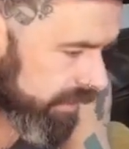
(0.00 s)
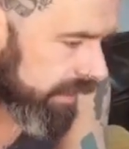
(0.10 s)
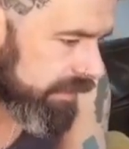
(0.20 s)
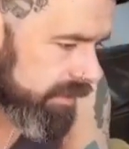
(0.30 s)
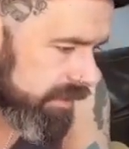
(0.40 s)
or
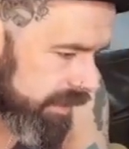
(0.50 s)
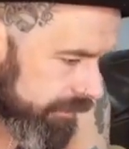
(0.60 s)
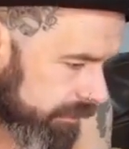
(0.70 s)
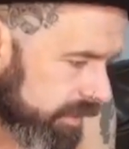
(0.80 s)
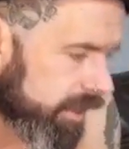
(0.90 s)
has a
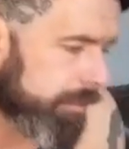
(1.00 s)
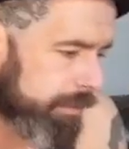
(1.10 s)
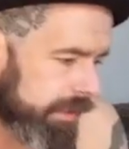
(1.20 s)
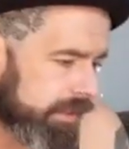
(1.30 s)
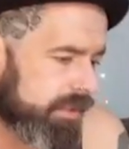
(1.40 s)
different
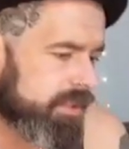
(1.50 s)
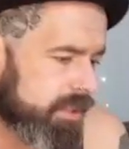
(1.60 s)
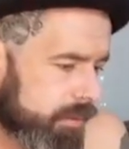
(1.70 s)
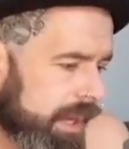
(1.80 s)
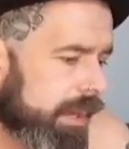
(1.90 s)
opinion
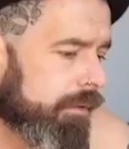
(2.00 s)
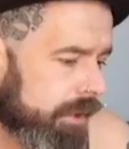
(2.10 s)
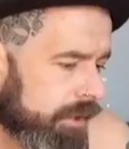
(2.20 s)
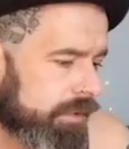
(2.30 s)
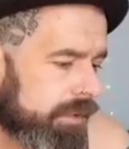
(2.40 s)
to our
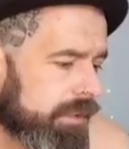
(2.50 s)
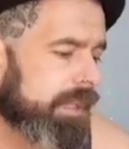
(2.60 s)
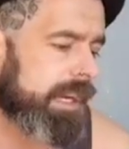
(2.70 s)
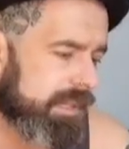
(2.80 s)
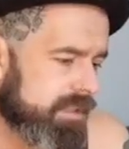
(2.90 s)
own
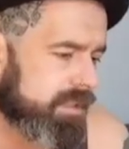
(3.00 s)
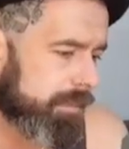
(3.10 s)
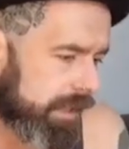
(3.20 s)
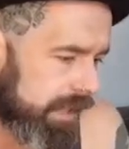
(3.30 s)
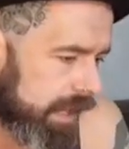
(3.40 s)
has to
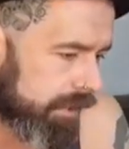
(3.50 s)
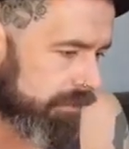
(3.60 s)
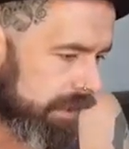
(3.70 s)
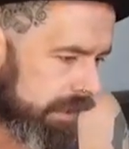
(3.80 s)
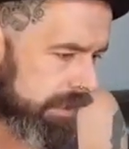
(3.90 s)
be
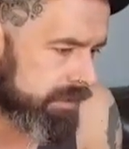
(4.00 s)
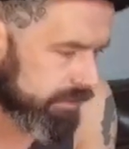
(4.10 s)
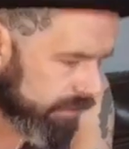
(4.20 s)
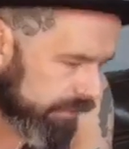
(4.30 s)
categorised.